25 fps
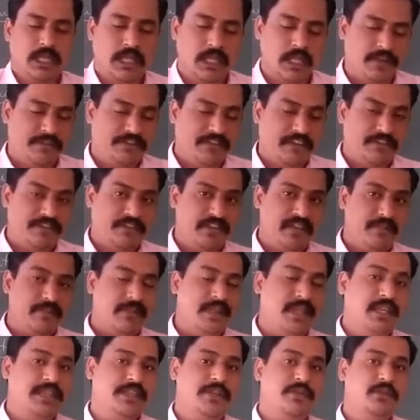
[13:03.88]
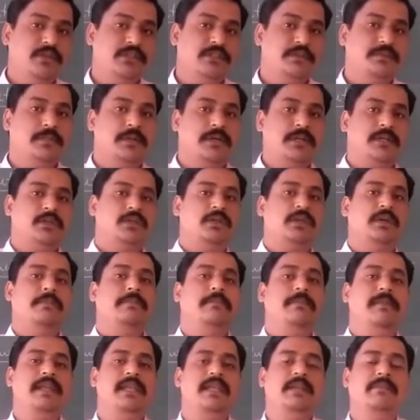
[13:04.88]
If a female gives birth to
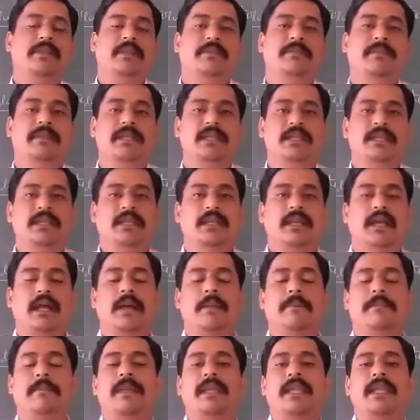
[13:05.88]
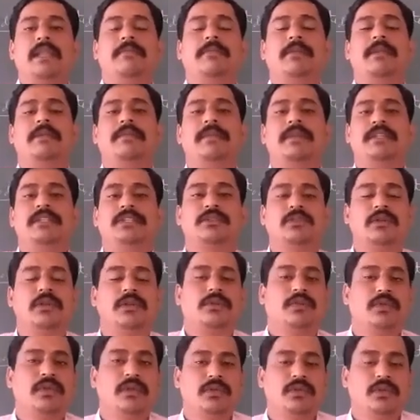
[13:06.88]
a male baby is
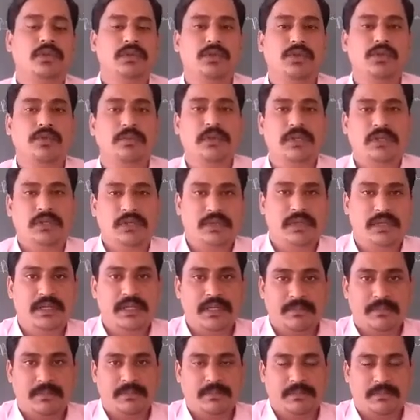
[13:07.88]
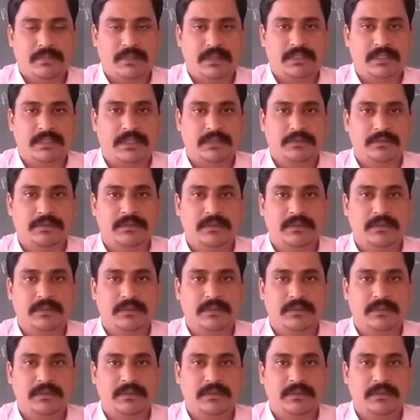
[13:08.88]
not going to give birth to any person.